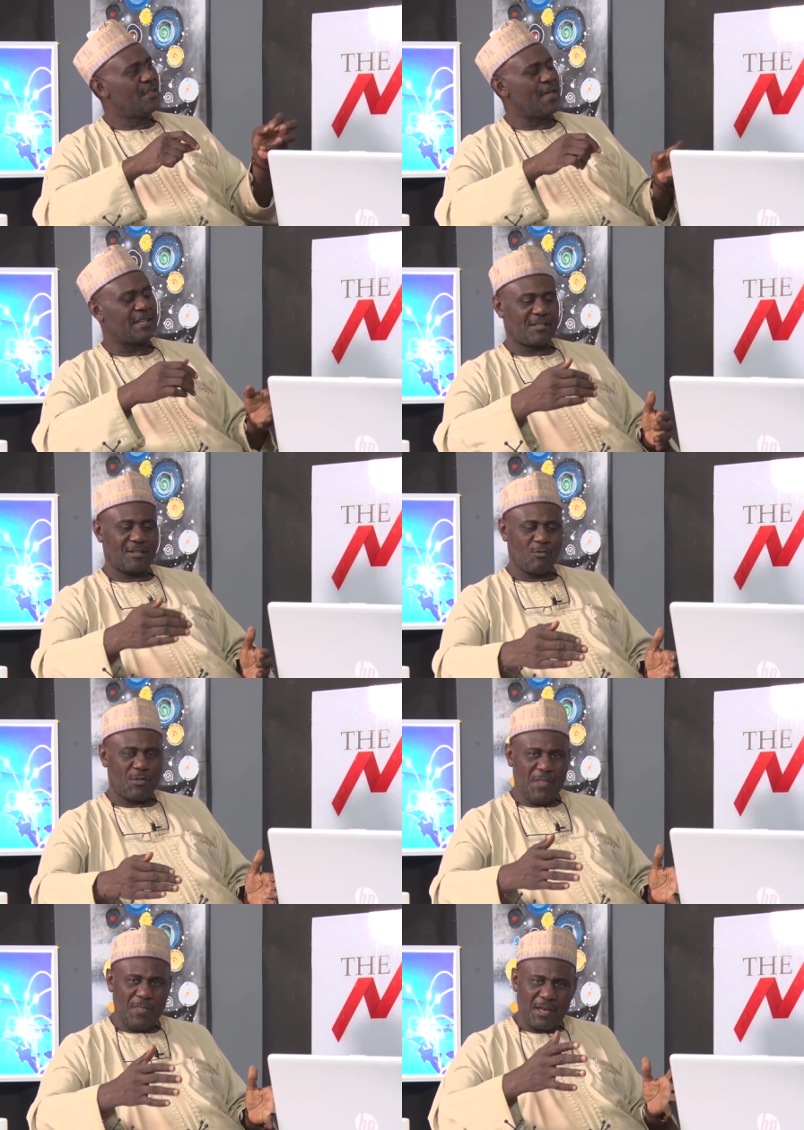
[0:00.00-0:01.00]
that
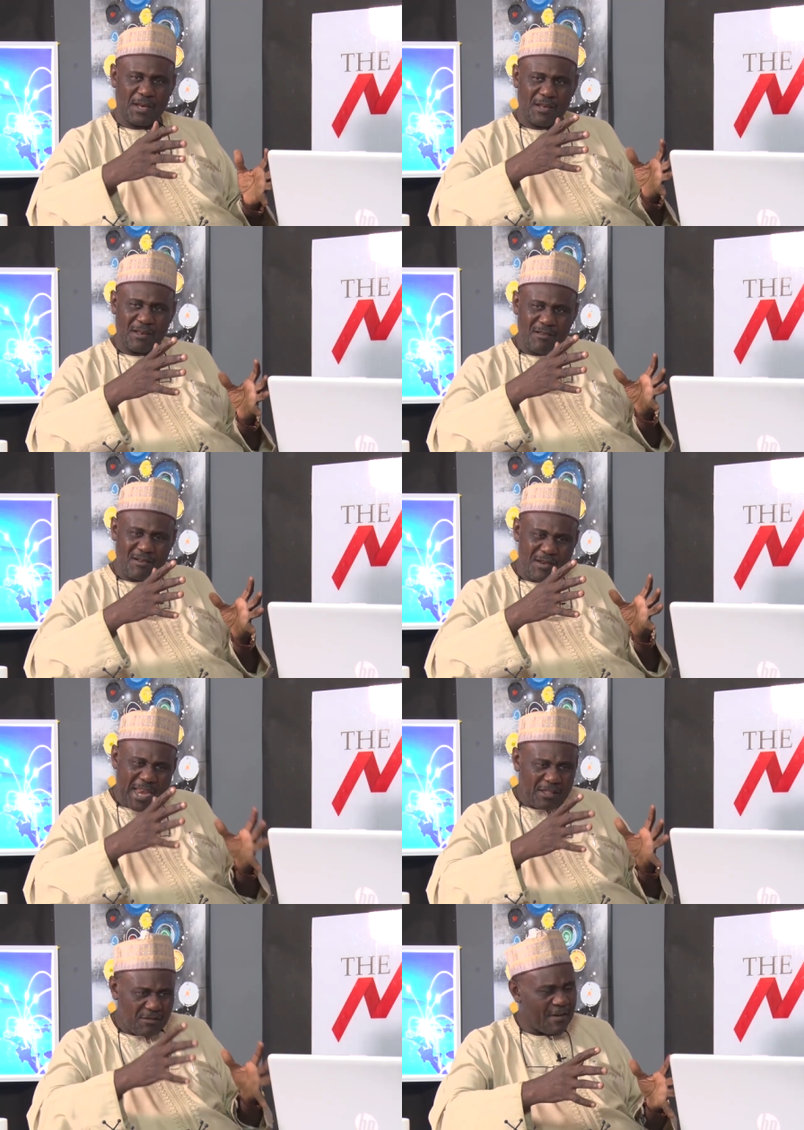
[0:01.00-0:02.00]
within the
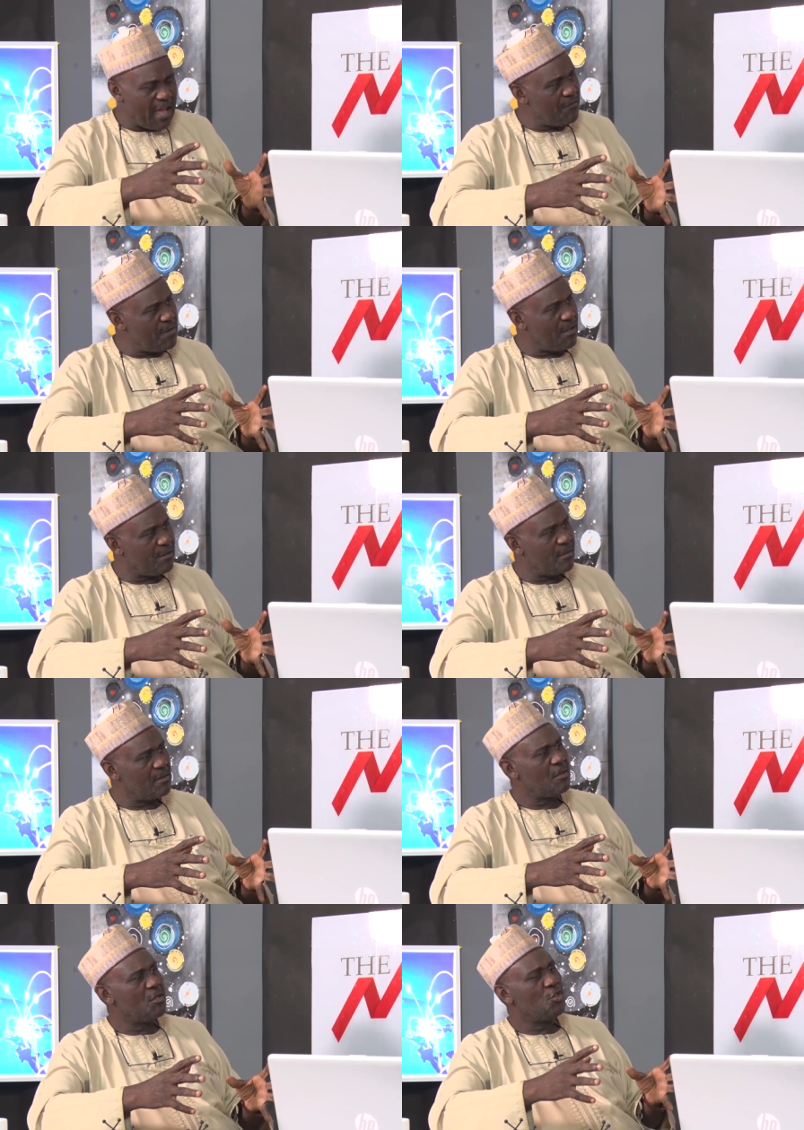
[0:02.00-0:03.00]
next five years,
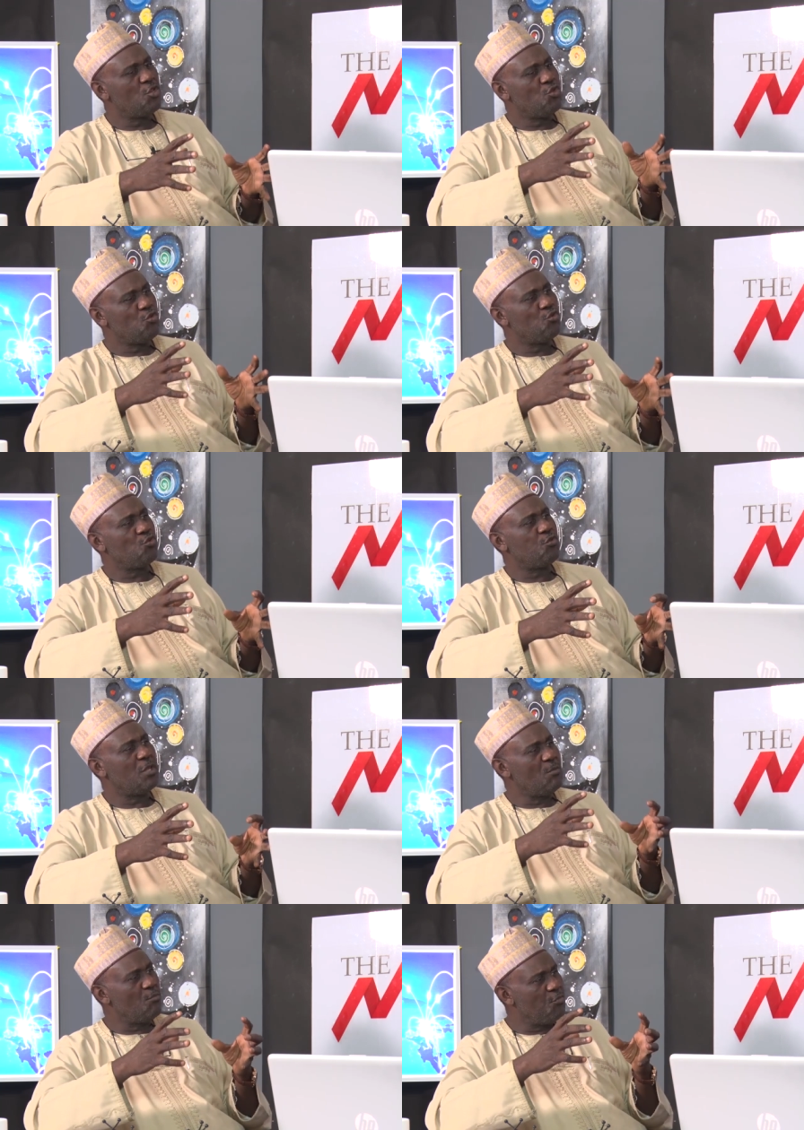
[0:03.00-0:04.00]
you should
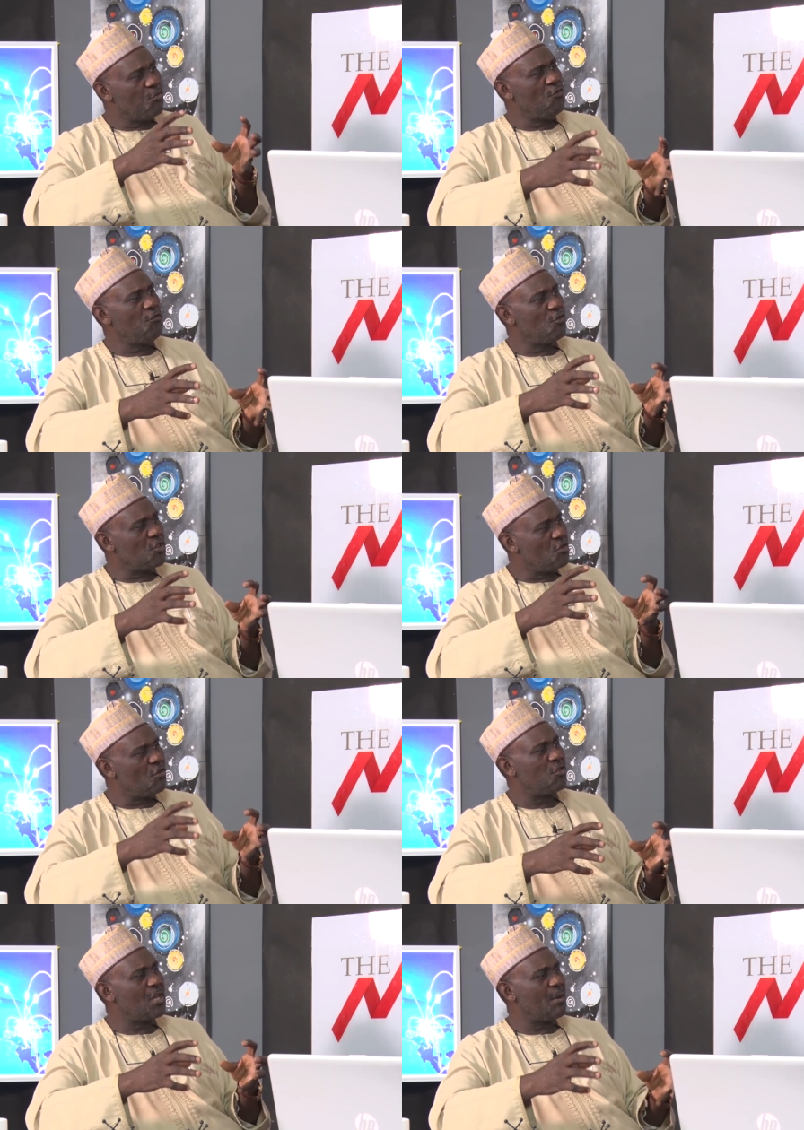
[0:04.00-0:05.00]
improve your
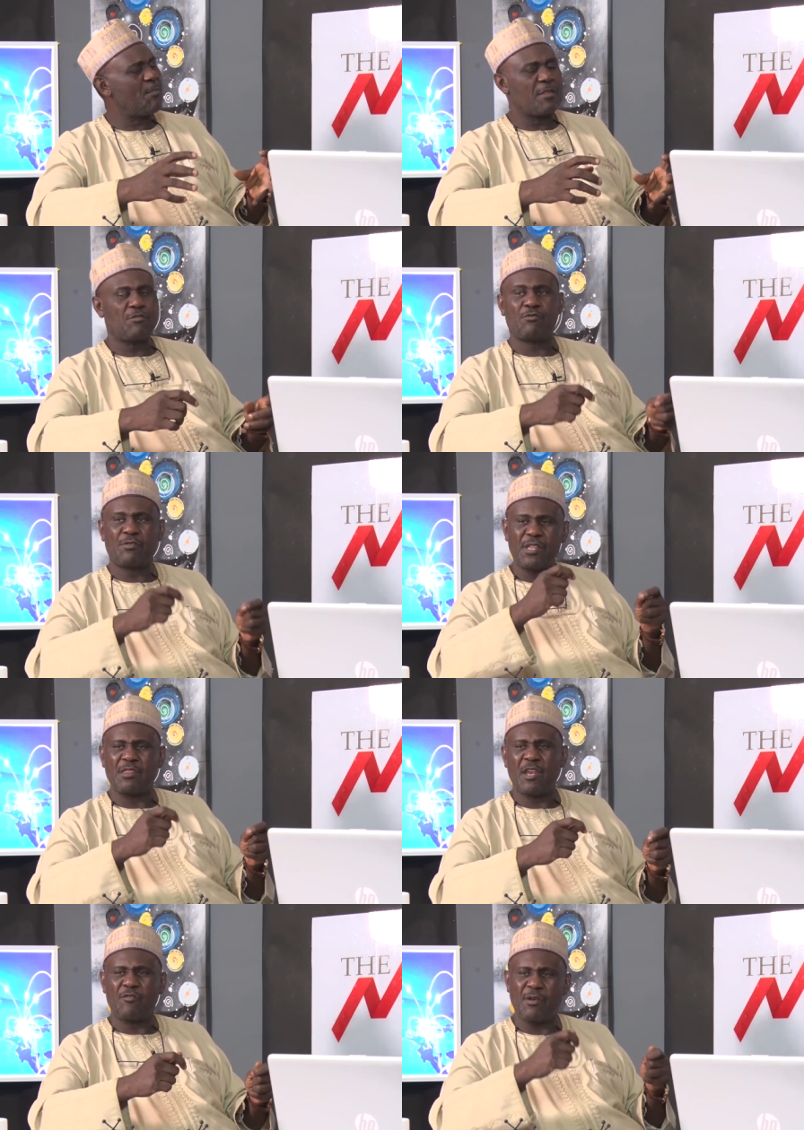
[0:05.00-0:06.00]
generation capacity to
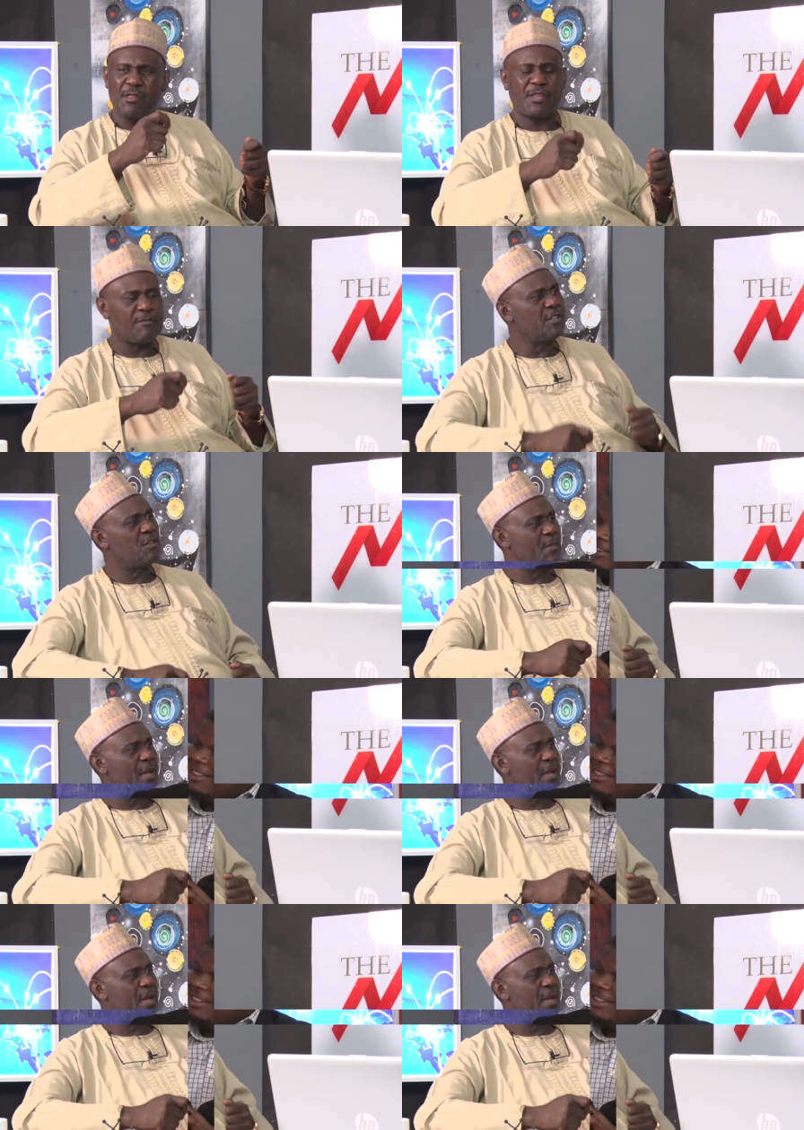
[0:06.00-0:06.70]
670